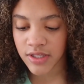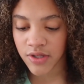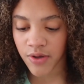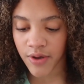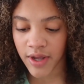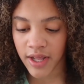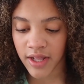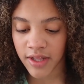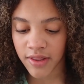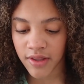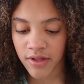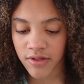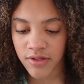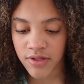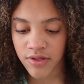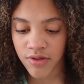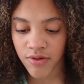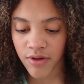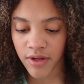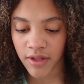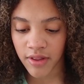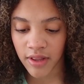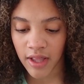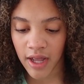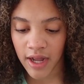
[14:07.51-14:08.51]
So I hit those
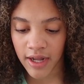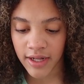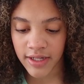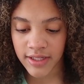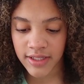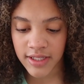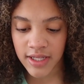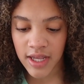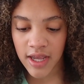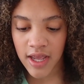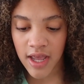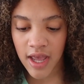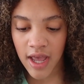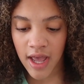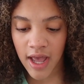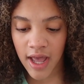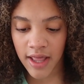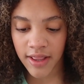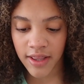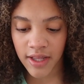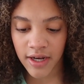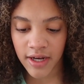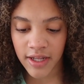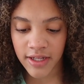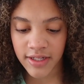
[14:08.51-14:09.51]
3 lines
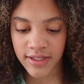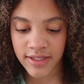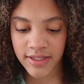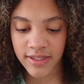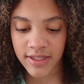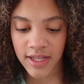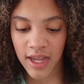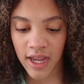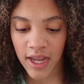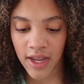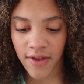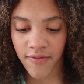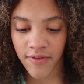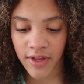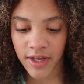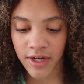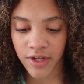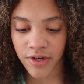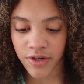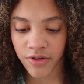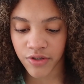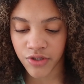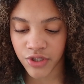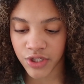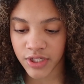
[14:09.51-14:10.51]
and then hit save, and
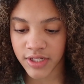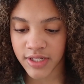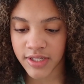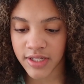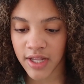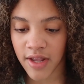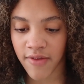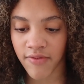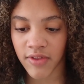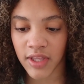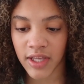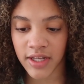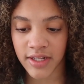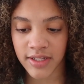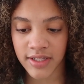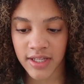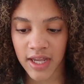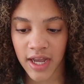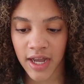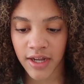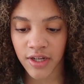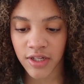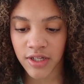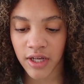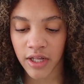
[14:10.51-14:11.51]
it'll just save the
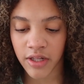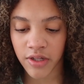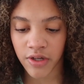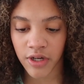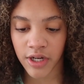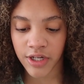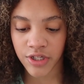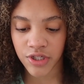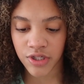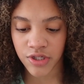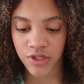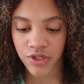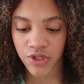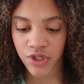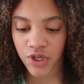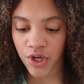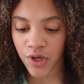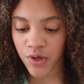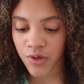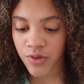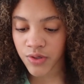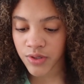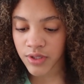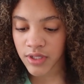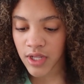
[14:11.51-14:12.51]
exact color I just
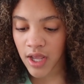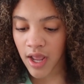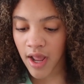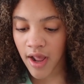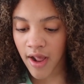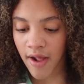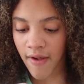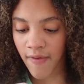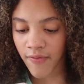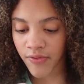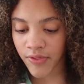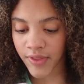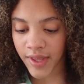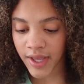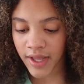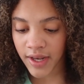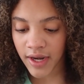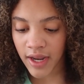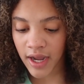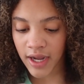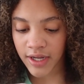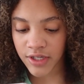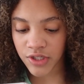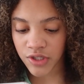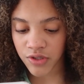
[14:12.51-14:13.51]
chose. Then
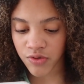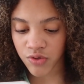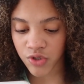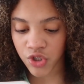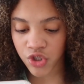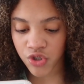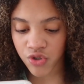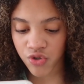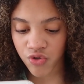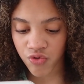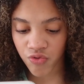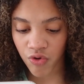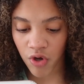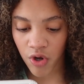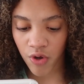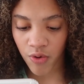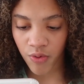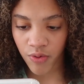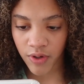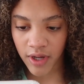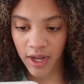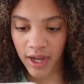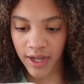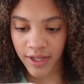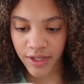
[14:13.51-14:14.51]
I do
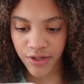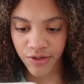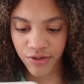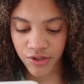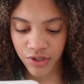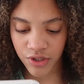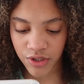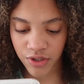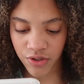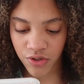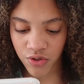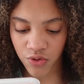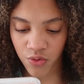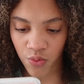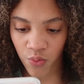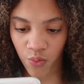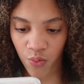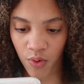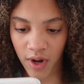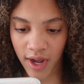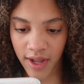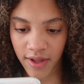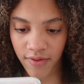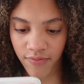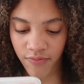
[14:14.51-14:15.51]
stroke. I usually do
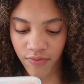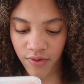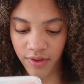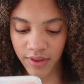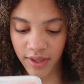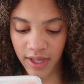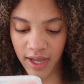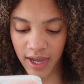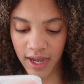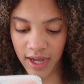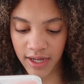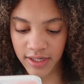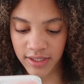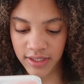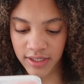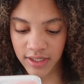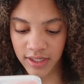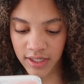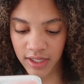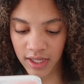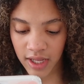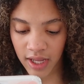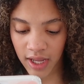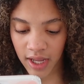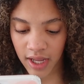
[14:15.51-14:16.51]
white for that,
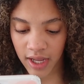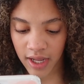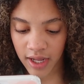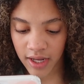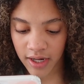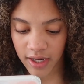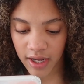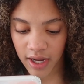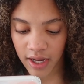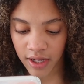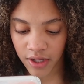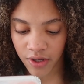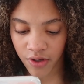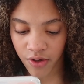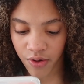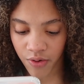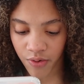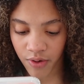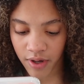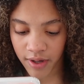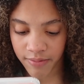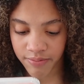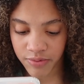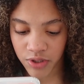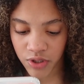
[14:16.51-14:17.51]
and I go
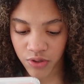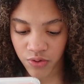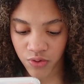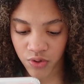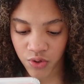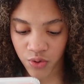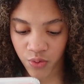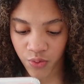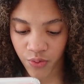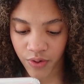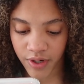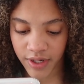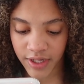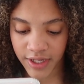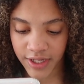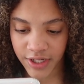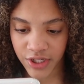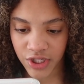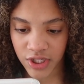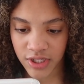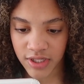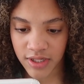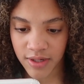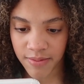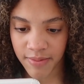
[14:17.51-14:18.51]
up to 20
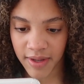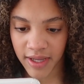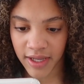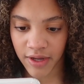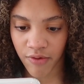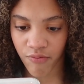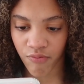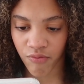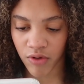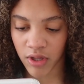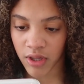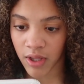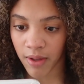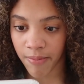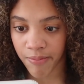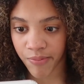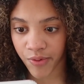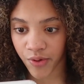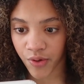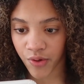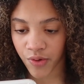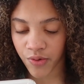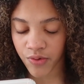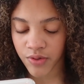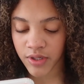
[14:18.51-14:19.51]
just to make it really
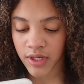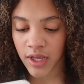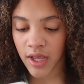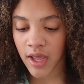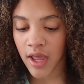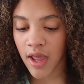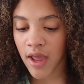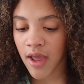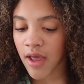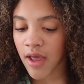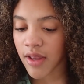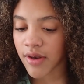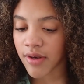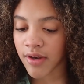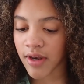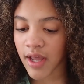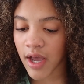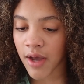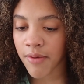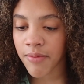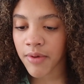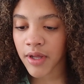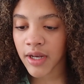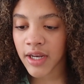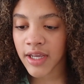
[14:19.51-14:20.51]
bold.
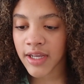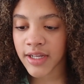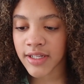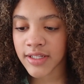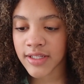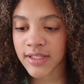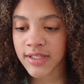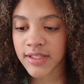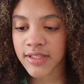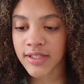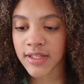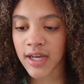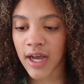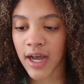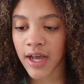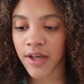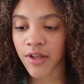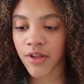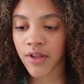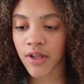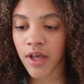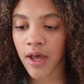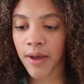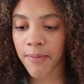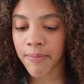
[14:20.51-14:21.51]
Now I'm going to hit
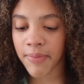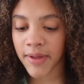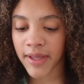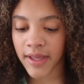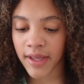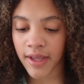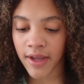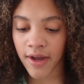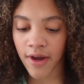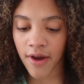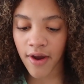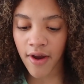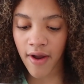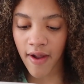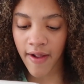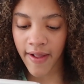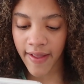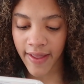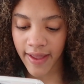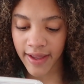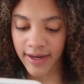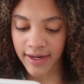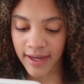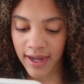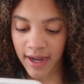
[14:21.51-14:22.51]
style up here
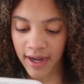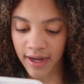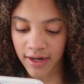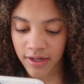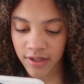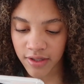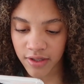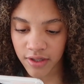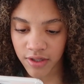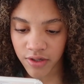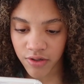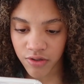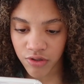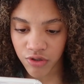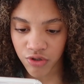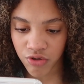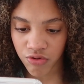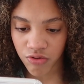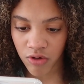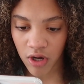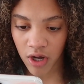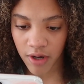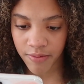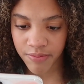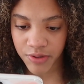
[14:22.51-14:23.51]
and add a little
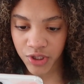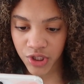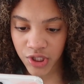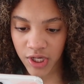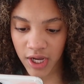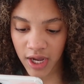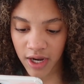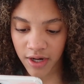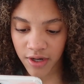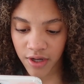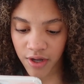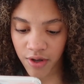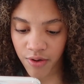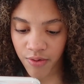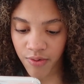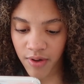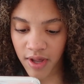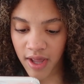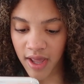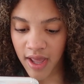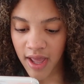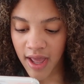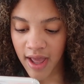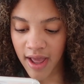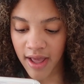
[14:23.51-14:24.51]
drop shadow,
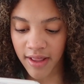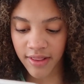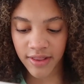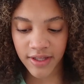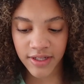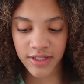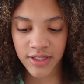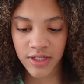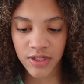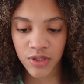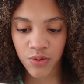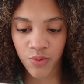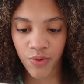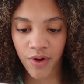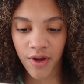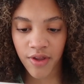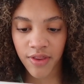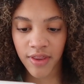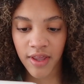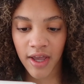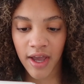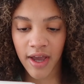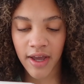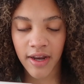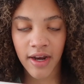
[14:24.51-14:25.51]
and this is where
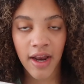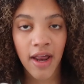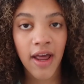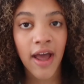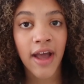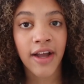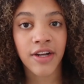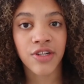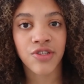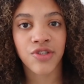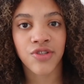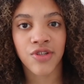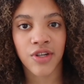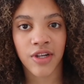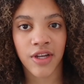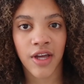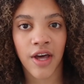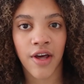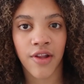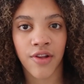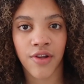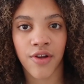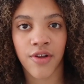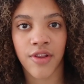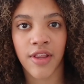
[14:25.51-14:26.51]
that extra
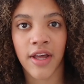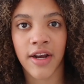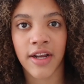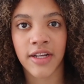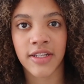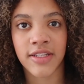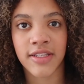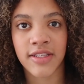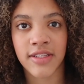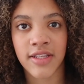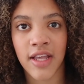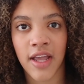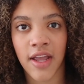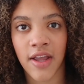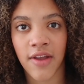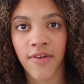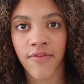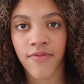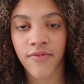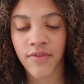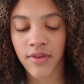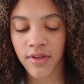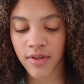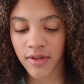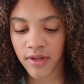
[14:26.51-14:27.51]
color that I
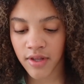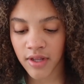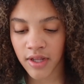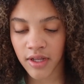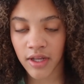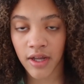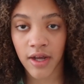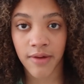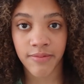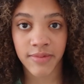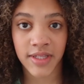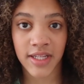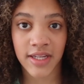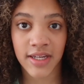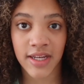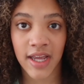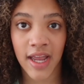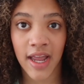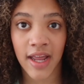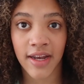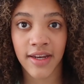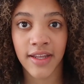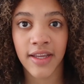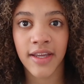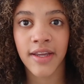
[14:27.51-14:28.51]
saved comes in
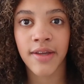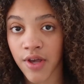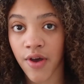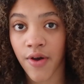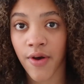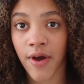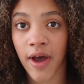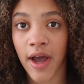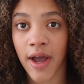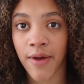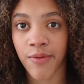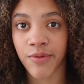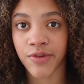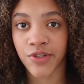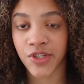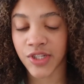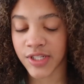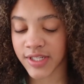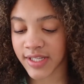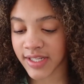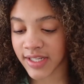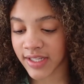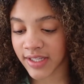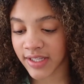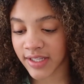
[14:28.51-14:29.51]
handy. So I will
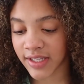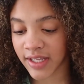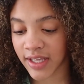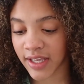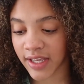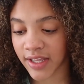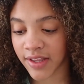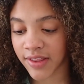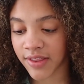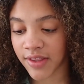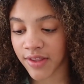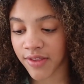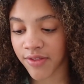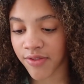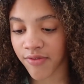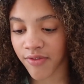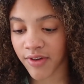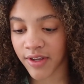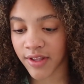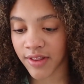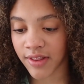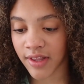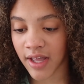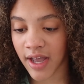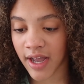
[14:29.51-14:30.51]
just click the
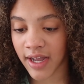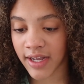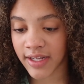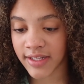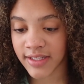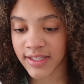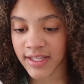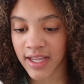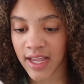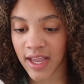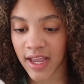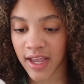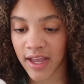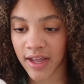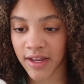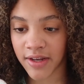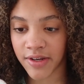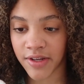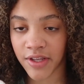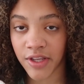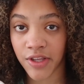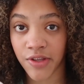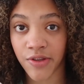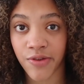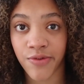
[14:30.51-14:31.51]
3 lines
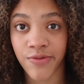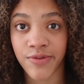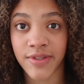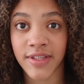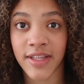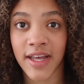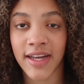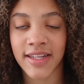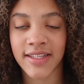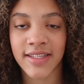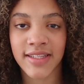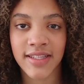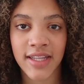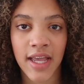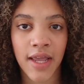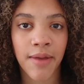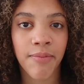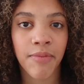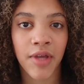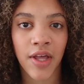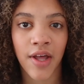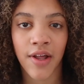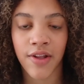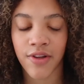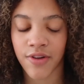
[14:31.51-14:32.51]
and use that
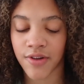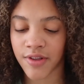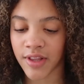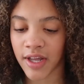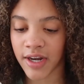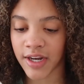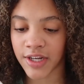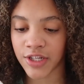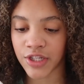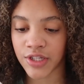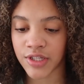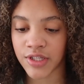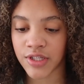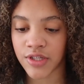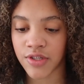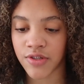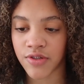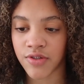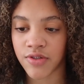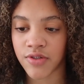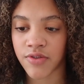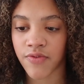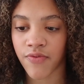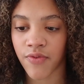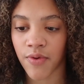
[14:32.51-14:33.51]
same color that I just
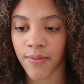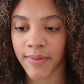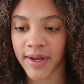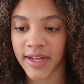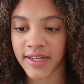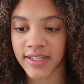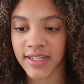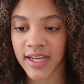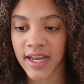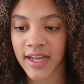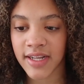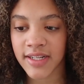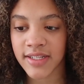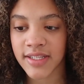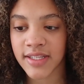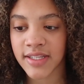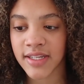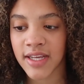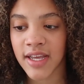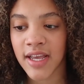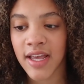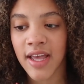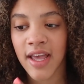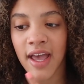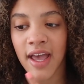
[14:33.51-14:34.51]
used for my text.
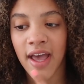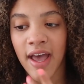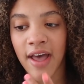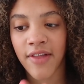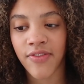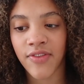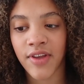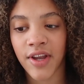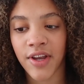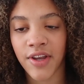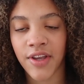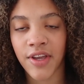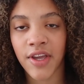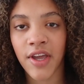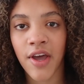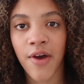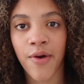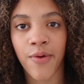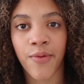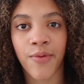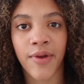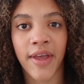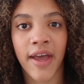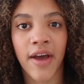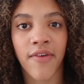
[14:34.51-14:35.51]
And there you
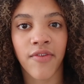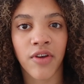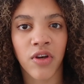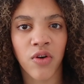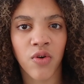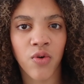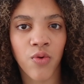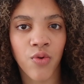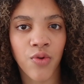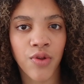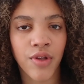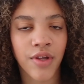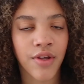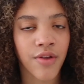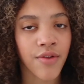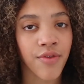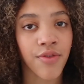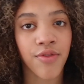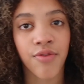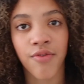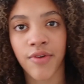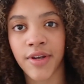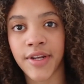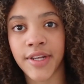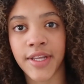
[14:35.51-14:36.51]
go. We have a cool little
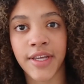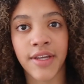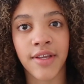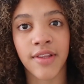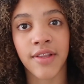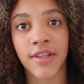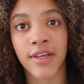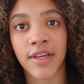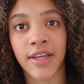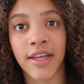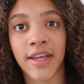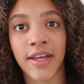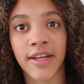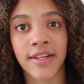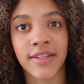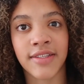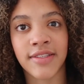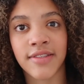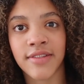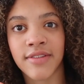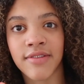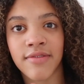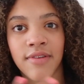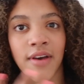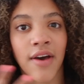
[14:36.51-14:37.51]
3D
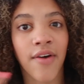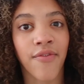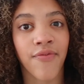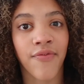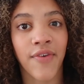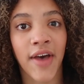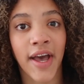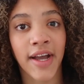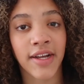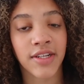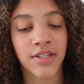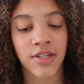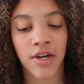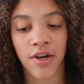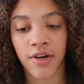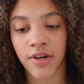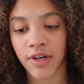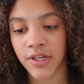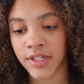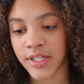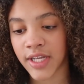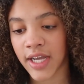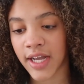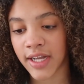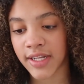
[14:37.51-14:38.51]
looking effect on
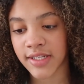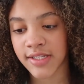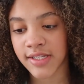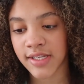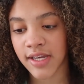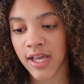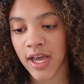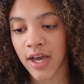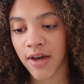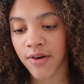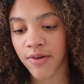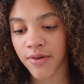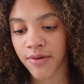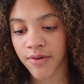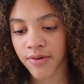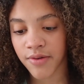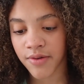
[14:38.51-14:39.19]
our text now.